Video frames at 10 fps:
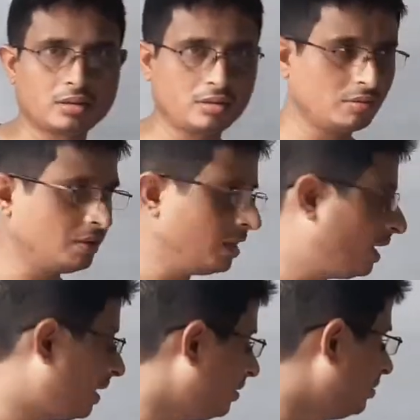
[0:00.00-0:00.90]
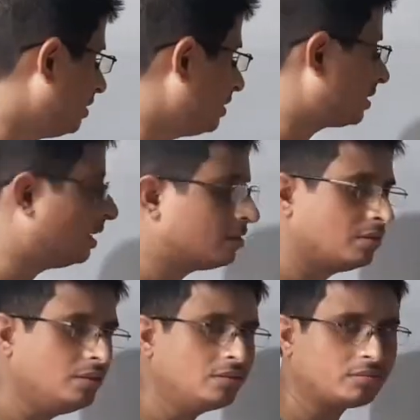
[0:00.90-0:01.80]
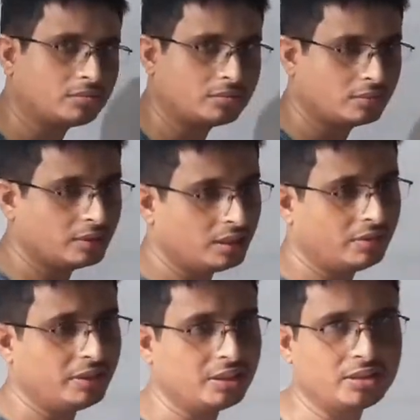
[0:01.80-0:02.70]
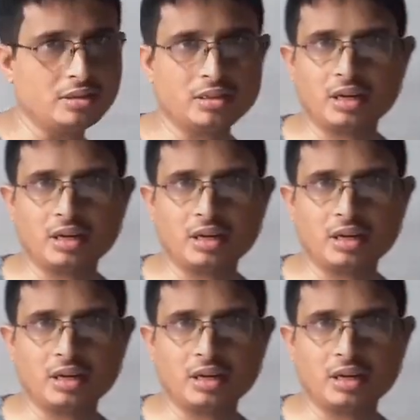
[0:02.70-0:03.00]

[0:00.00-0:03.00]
where I have discussed on the definitions.